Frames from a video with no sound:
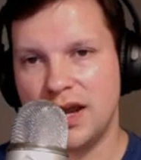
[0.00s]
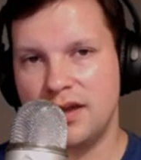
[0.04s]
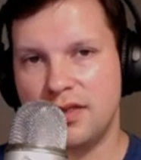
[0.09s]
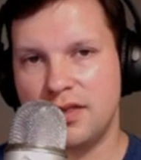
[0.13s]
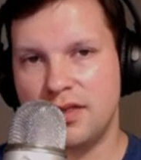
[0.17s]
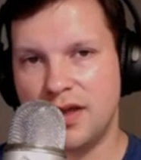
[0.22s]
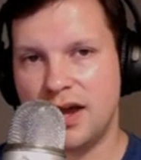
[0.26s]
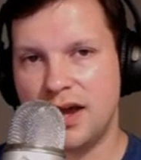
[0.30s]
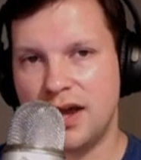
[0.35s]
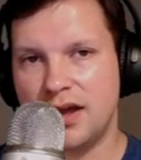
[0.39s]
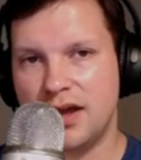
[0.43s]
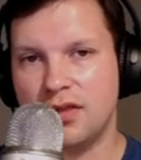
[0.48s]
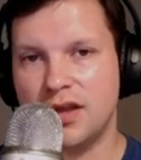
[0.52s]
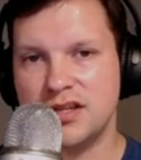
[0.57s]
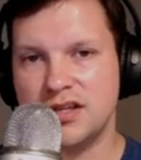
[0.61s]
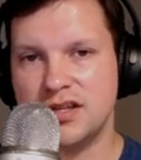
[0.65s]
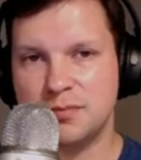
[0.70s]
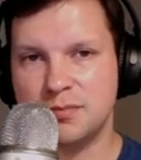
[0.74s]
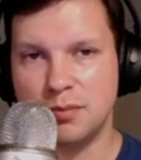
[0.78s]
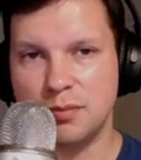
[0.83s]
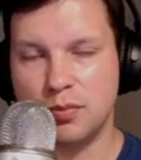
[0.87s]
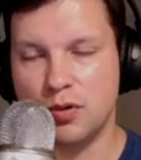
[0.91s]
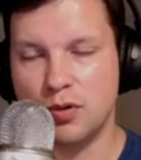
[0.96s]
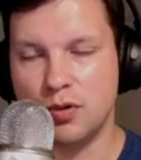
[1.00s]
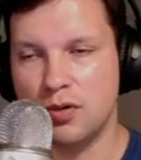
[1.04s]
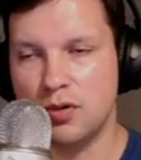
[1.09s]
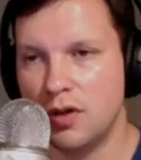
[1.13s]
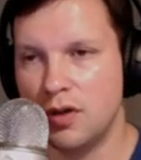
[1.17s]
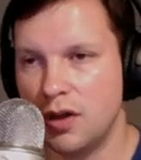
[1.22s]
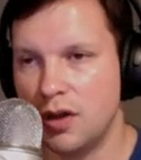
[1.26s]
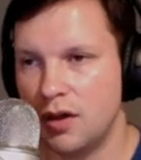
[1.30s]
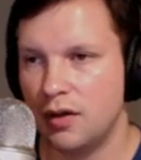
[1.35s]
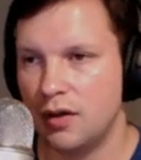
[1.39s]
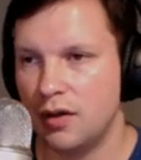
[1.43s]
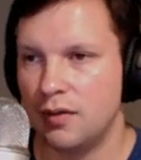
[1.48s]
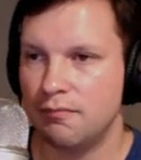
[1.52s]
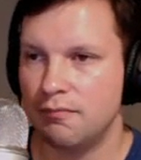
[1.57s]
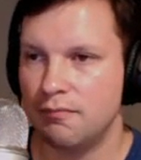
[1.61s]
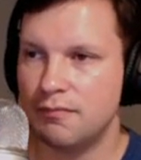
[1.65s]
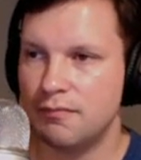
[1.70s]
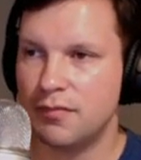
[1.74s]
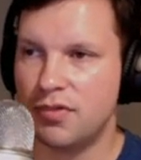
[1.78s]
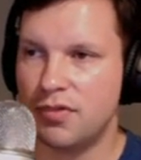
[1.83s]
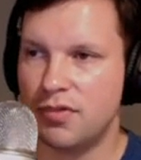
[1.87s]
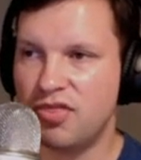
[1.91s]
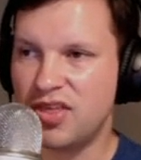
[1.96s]
that lets people
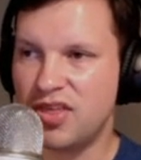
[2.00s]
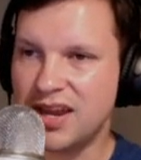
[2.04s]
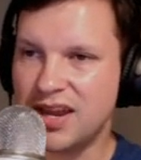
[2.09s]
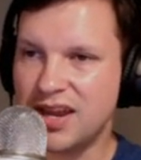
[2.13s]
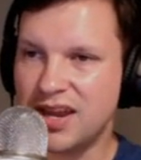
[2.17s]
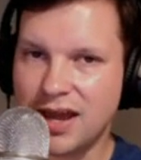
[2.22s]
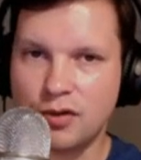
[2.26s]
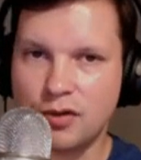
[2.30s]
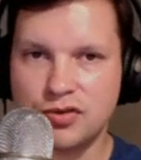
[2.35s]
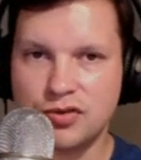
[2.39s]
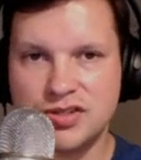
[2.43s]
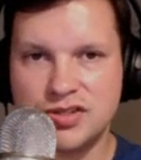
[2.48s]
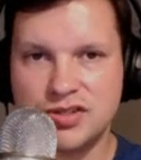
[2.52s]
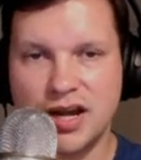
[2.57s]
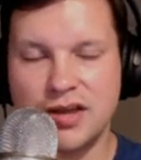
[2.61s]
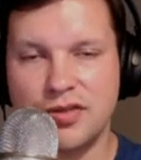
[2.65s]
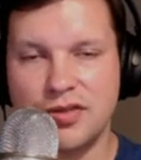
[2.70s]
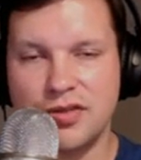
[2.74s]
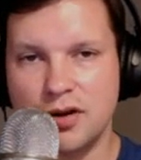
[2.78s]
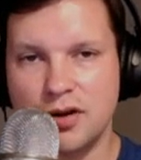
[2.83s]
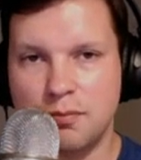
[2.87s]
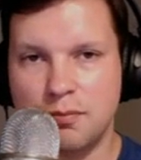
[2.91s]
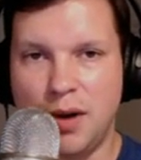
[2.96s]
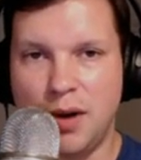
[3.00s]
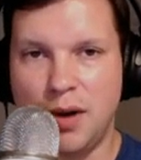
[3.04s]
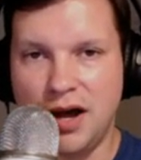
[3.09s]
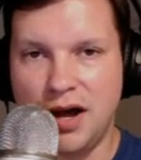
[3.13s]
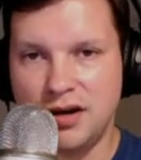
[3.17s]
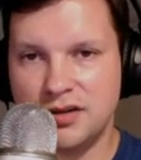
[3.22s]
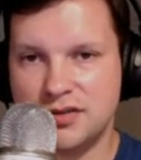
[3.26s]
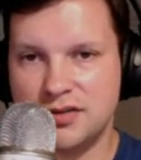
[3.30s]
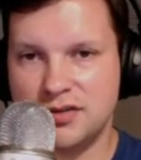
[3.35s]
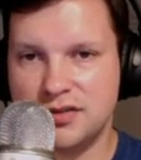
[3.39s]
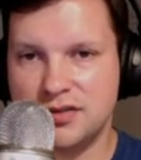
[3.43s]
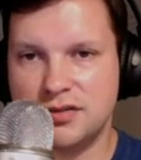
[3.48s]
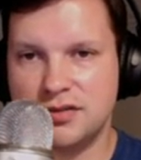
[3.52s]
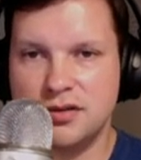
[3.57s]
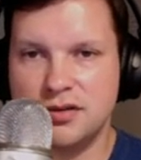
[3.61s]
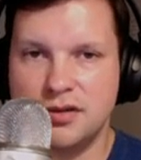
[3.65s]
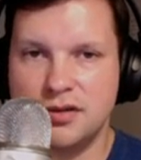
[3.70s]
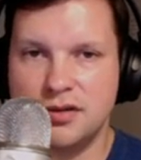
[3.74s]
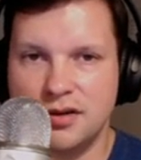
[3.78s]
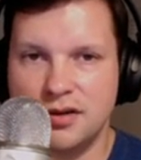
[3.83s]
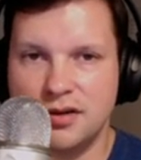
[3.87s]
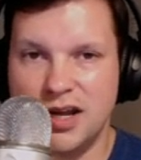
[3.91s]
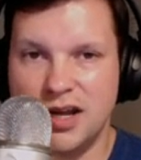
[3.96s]
think outside their box,
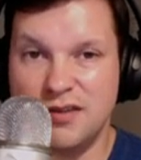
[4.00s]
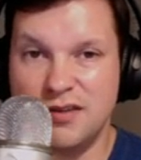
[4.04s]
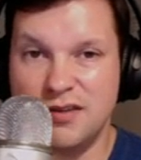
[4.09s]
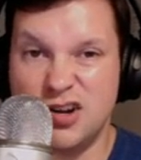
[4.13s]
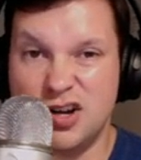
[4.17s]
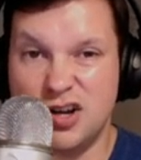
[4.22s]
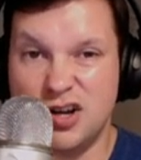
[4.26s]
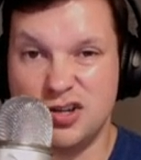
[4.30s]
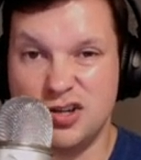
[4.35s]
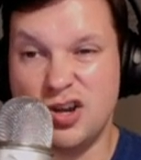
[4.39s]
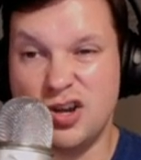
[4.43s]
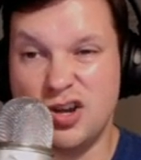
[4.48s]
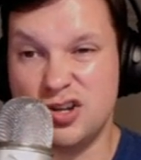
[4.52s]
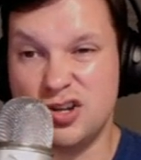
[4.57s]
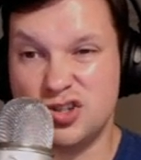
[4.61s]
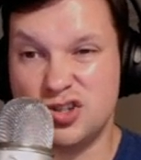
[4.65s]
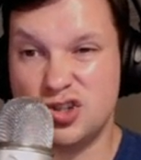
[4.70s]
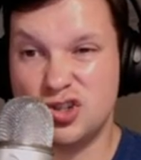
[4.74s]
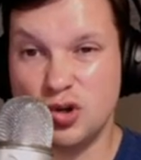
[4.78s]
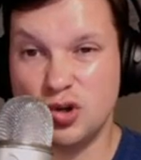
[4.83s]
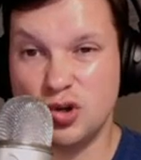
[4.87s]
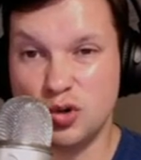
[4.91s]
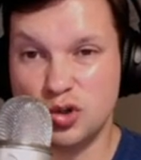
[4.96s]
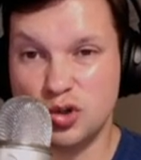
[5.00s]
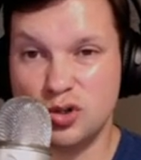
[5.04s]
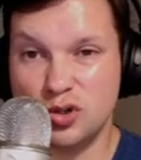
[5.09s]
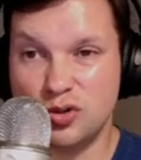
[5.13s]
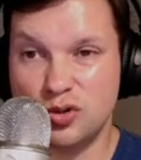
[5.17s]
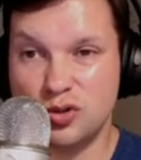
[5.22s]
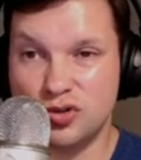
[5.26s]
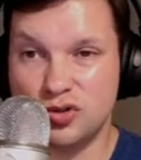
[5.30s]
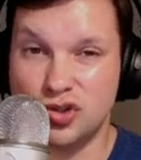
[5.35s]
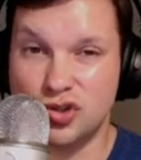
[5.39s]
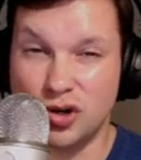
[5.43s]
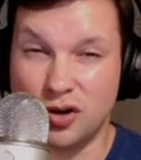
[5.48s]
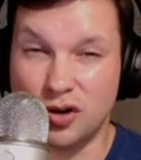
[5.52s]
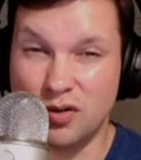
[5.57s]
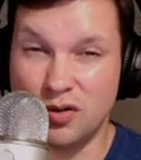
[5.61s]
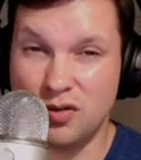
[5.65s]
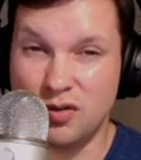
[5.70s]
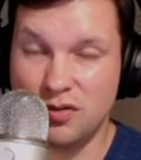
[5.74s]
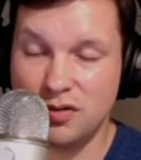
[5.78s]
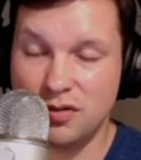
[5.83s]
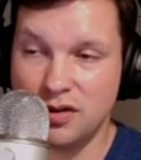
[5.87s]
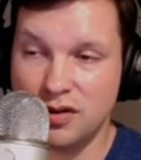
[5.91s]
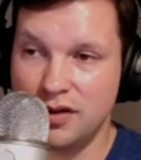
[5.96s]
kind of a social
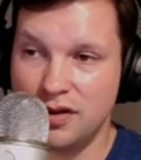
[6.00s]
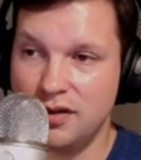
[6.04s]
journal